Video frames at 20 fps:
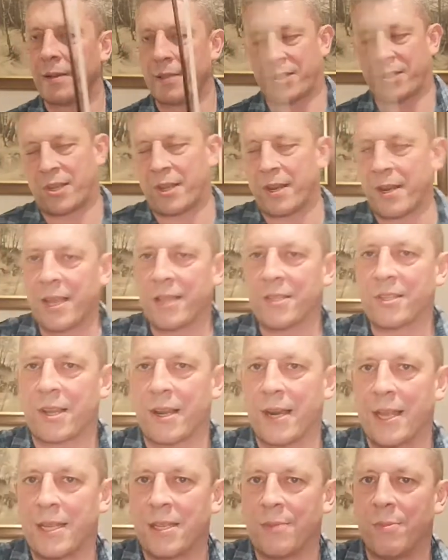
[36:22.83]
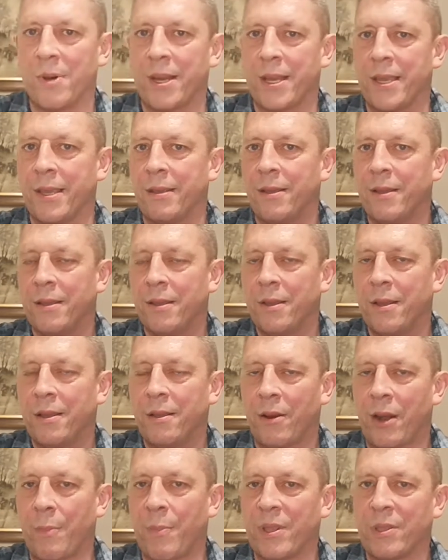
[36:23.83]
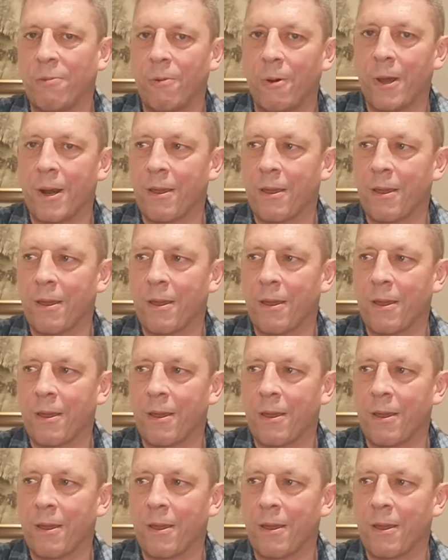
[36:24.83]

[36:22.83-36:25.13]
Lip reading: It's gonna into my repertoire,